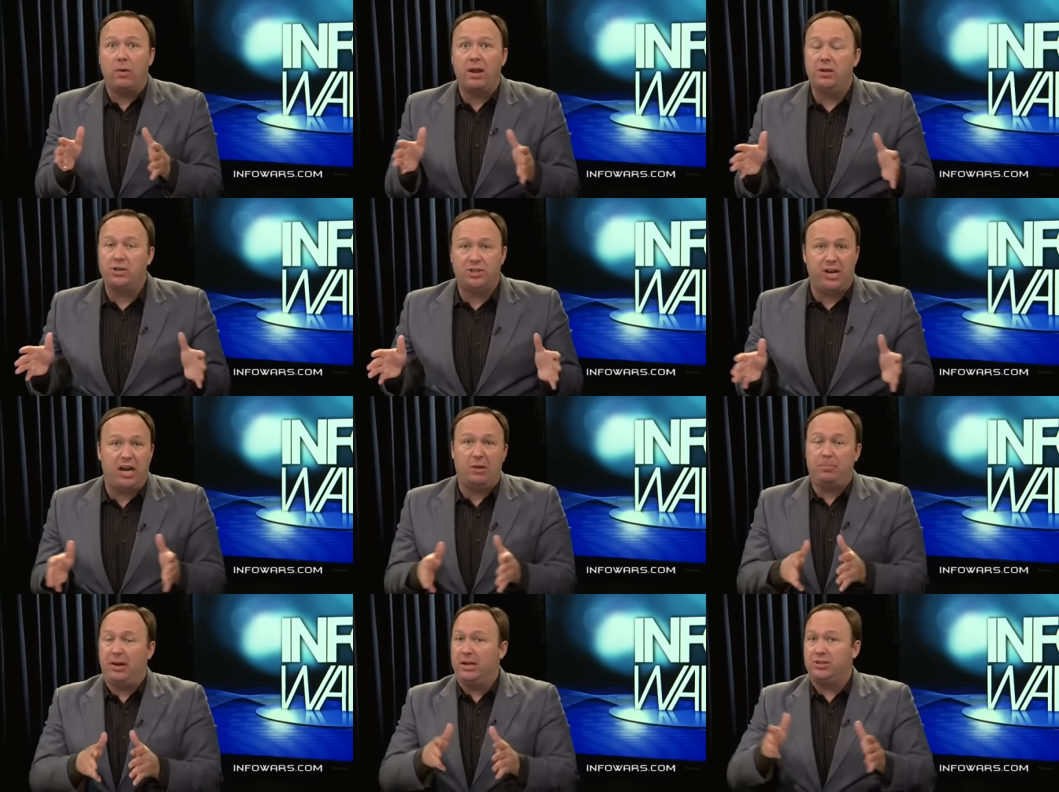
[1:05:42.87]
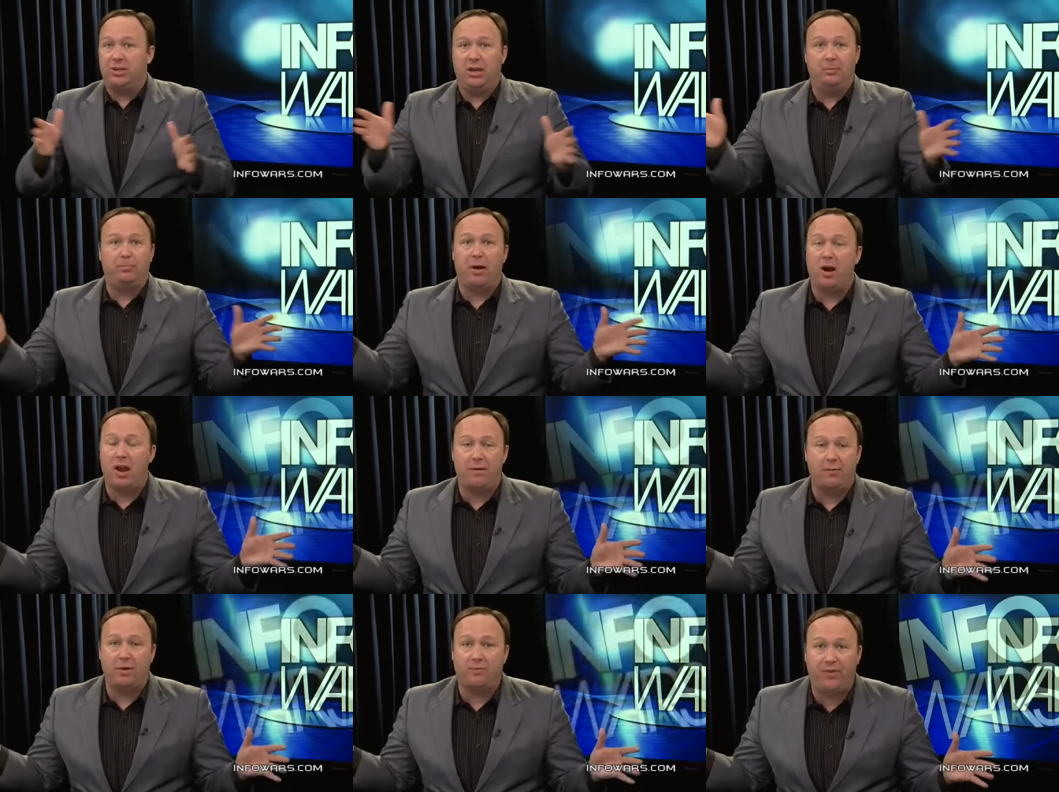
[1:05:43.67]
ready to stand up against an empire
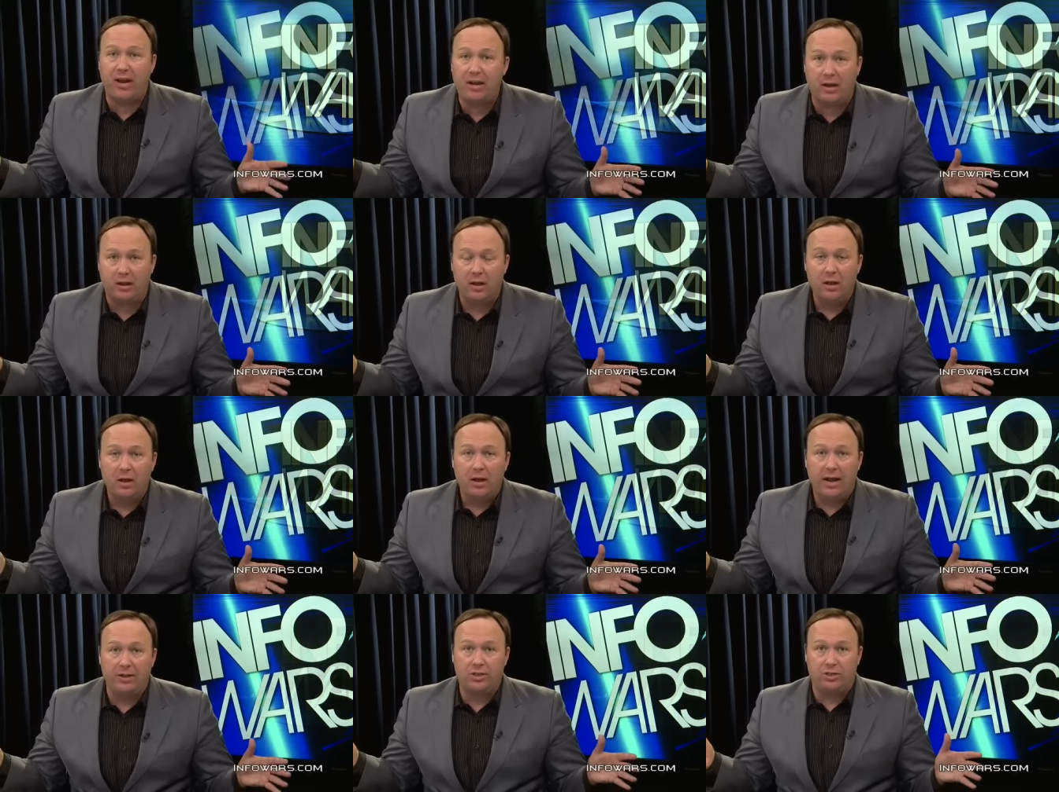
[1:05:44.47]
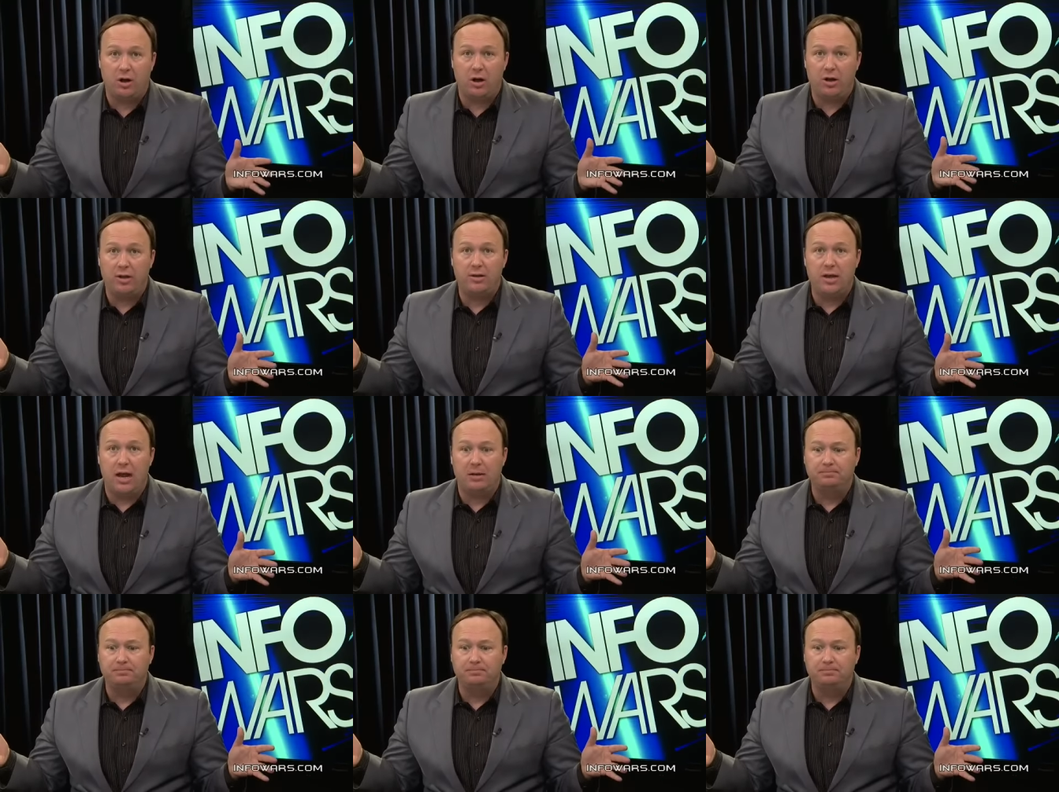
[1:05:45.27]
never defeated and started,